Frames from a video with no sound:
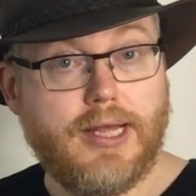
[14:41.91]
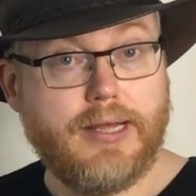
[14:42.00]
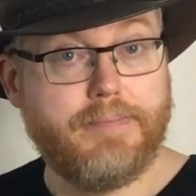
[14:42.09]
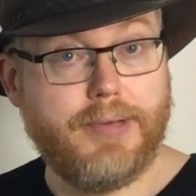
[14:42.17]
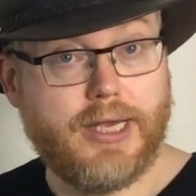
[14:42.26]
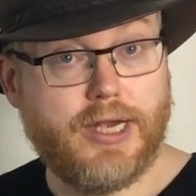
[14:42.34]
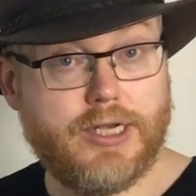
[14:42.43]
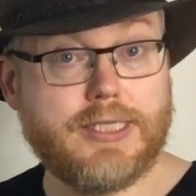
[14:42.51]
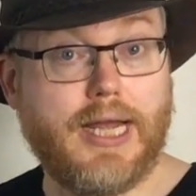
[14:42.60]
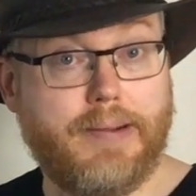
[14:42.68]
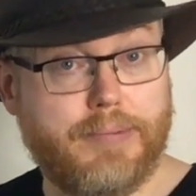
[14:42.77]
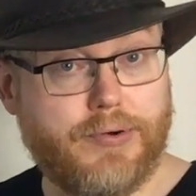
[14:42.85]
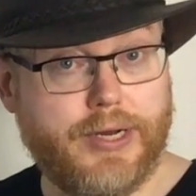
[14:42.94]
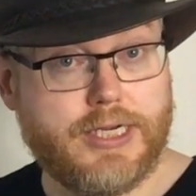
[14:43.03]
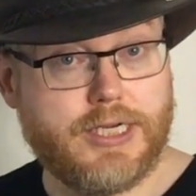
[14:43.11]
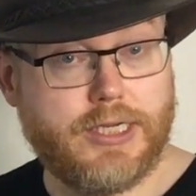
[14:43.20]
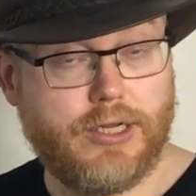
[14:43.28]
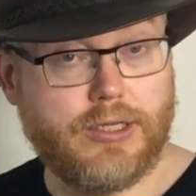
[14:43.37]
because
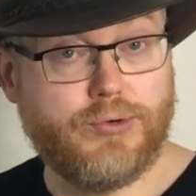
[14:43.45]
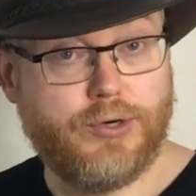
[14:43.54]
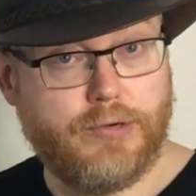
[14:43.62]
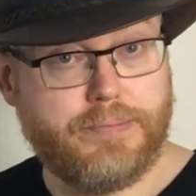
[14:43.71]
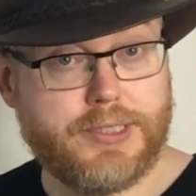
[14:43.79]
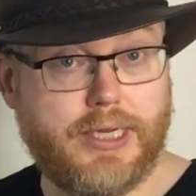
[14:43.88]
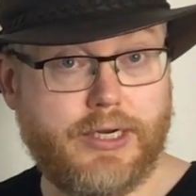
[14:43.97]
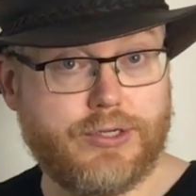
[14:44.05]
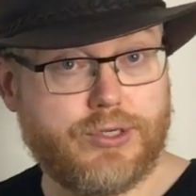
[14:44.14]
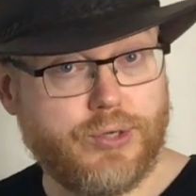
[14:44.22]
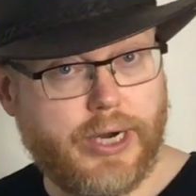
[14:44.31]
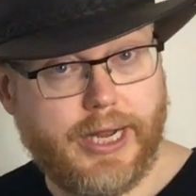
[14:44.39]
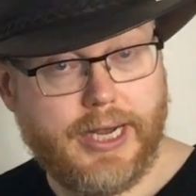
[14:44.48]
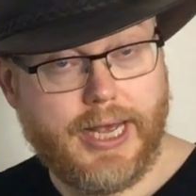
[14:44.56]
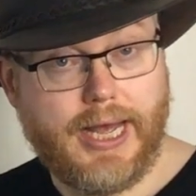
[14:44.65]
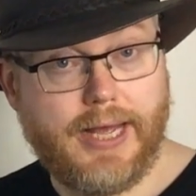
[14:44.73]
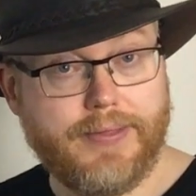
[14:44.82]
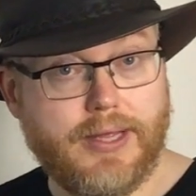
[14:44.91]
Aboriginal groups in
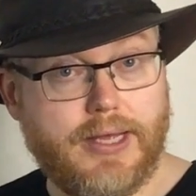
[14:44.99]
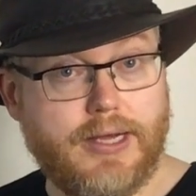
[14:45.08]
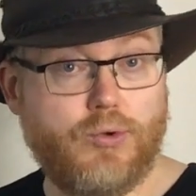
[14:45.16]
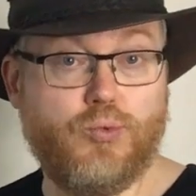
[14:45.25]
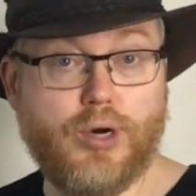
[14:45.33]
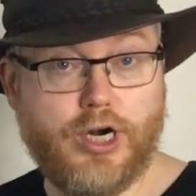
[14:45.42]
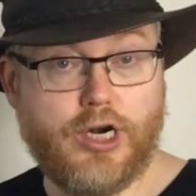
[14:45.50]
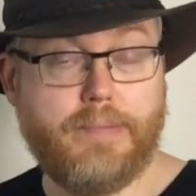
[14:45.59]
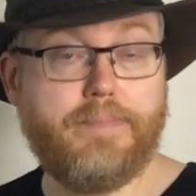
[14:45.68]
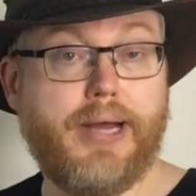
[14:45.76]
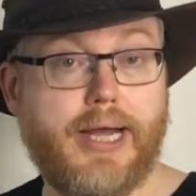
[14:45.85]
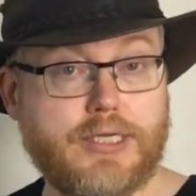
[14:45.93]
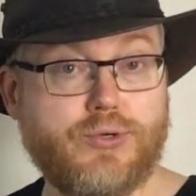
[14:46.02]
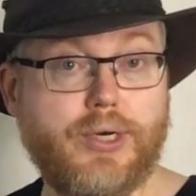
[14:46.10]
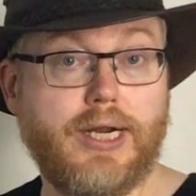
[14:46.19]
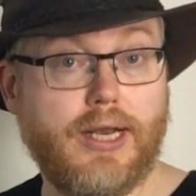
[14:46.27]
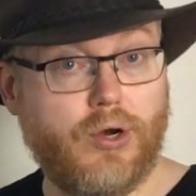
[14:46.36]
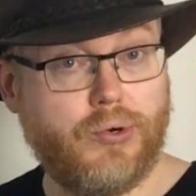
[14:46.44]
Australia were
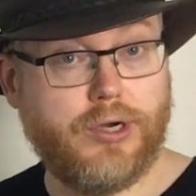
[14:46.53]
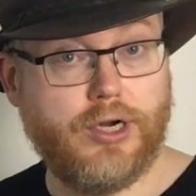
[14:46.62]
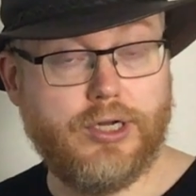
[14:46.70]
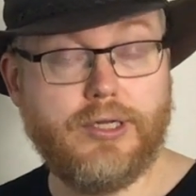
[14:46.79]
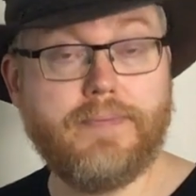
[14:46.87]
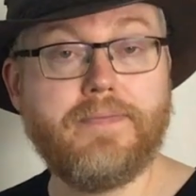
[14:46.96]
patrilocal.